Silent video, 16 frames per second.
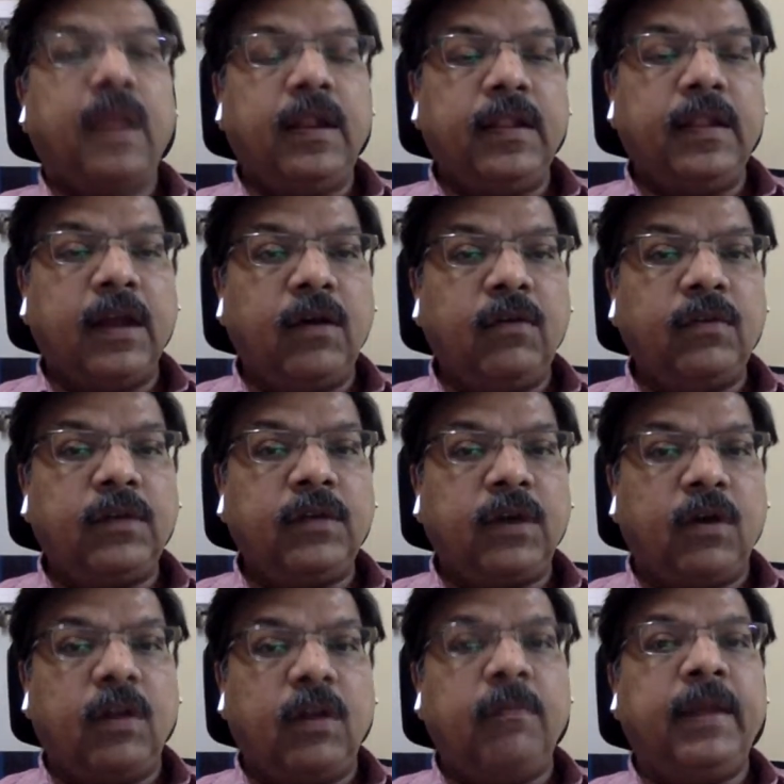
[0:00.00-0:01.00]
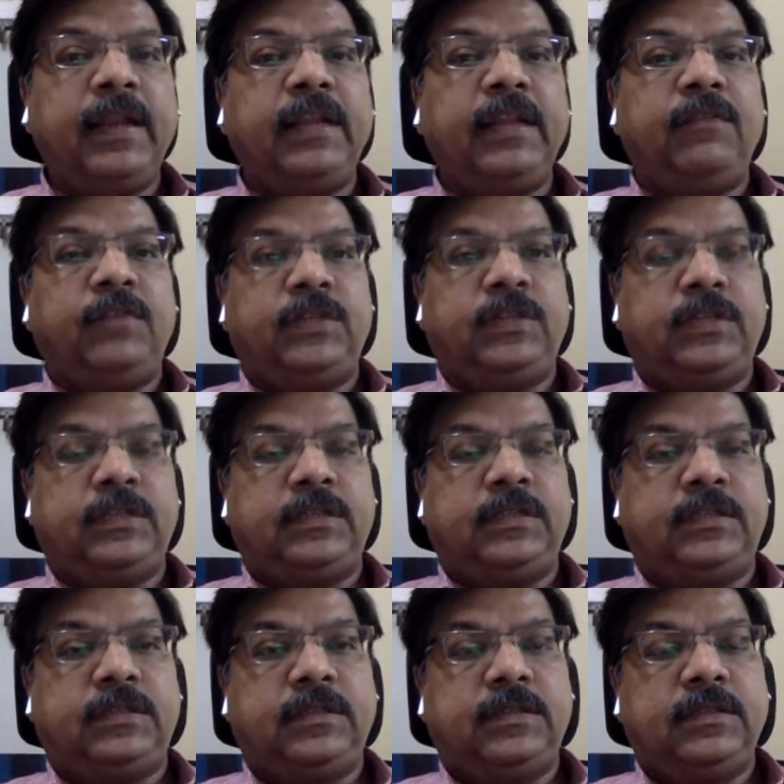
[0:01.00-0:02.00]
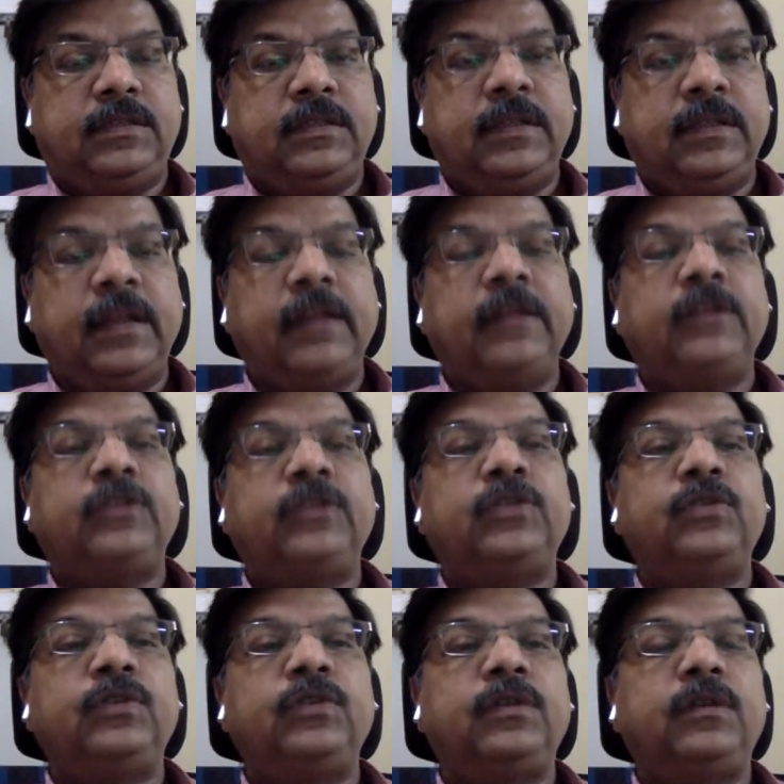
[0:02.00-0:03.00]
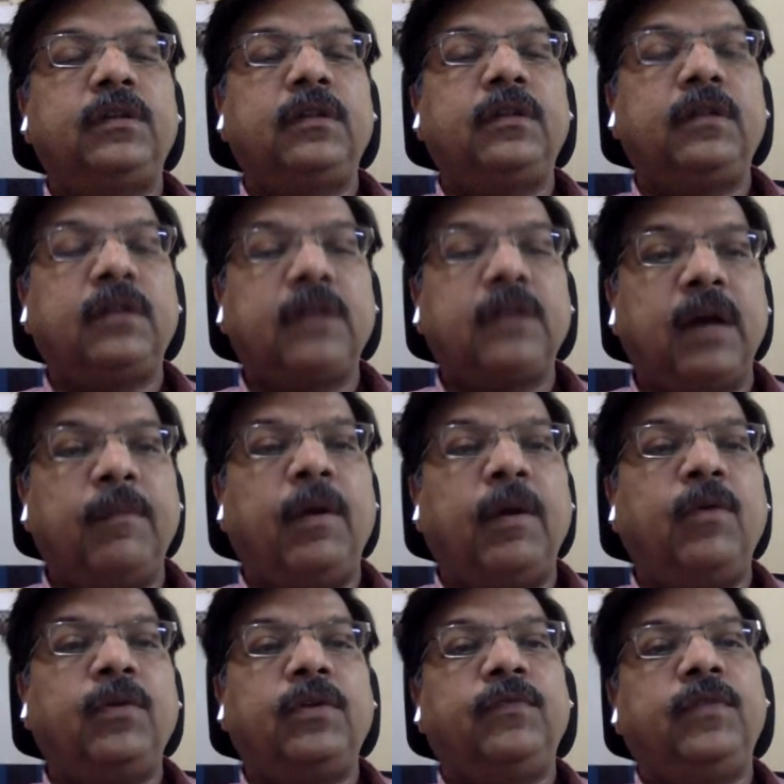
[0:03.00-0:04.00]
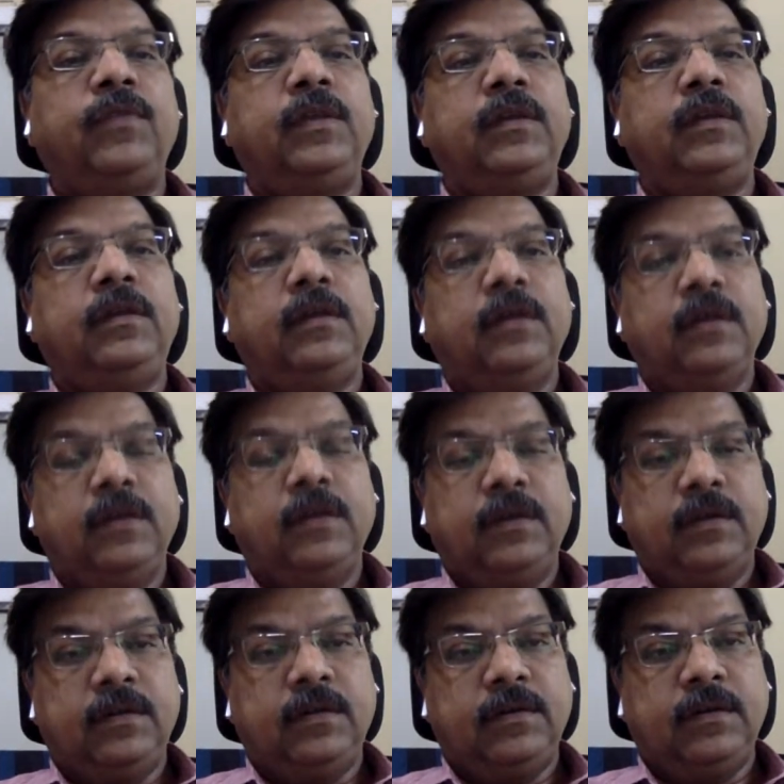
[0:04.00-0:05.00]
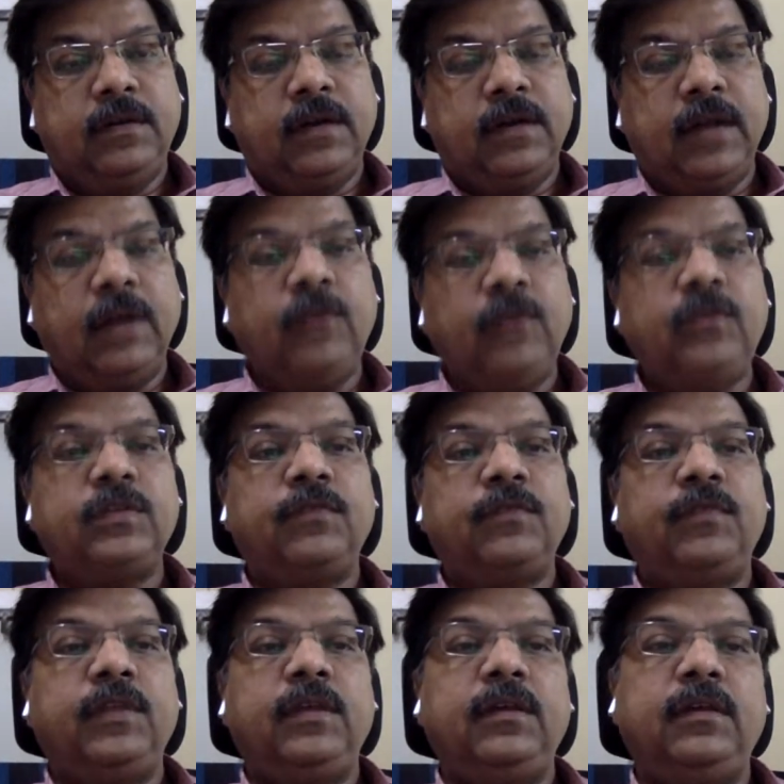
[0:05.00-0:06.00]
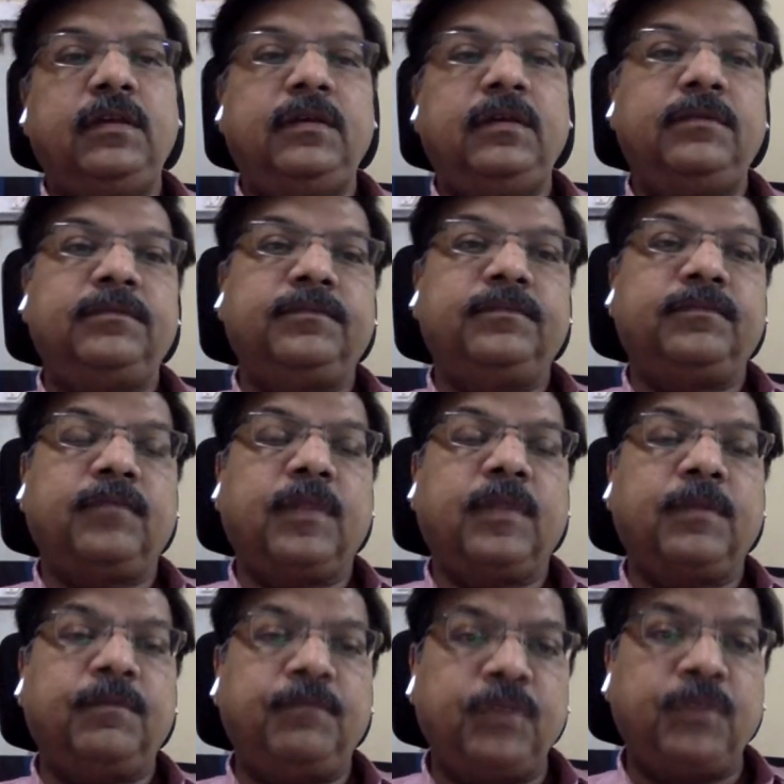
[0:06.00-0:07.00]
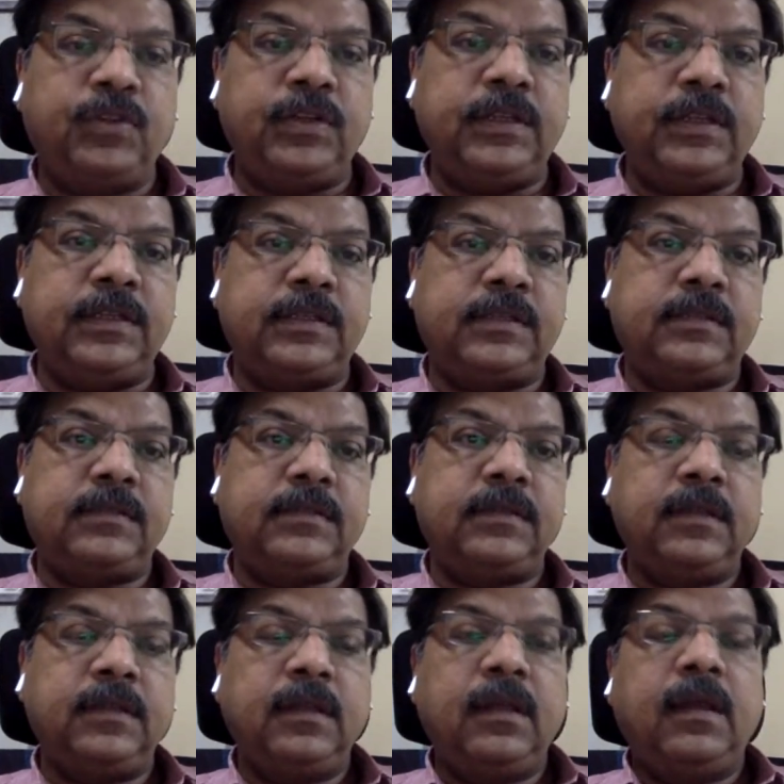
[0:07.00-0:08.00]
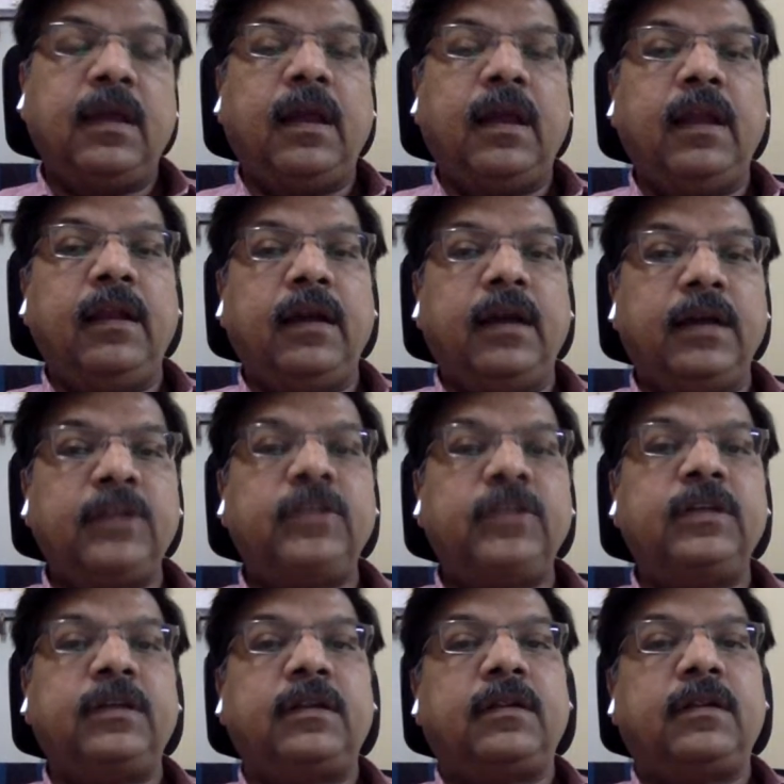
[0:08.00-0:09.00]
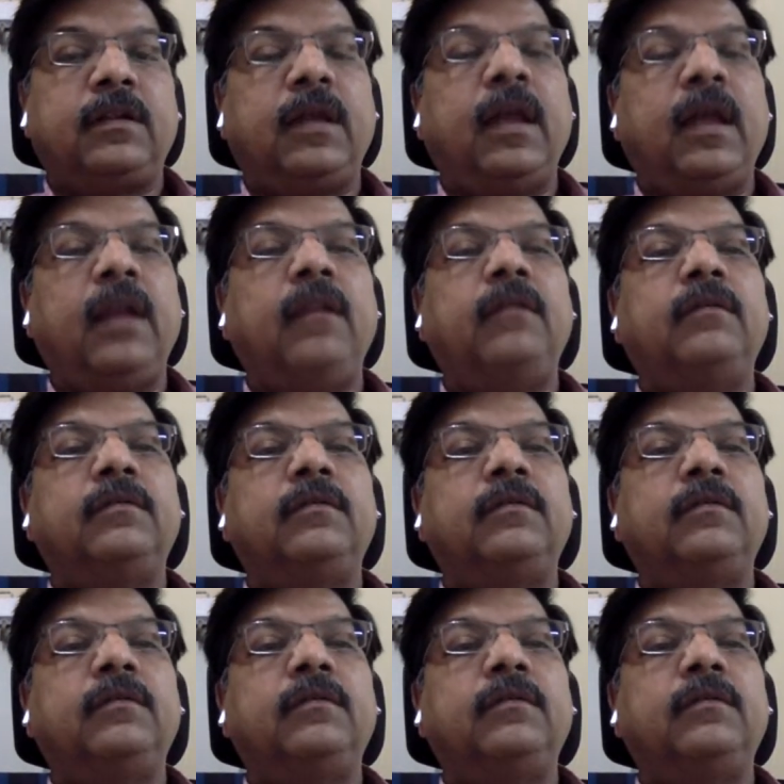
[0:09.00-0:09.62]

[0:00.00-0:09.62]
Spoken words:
And now the Almighty wishes that it should come out of the clouds of the prejudice and usher and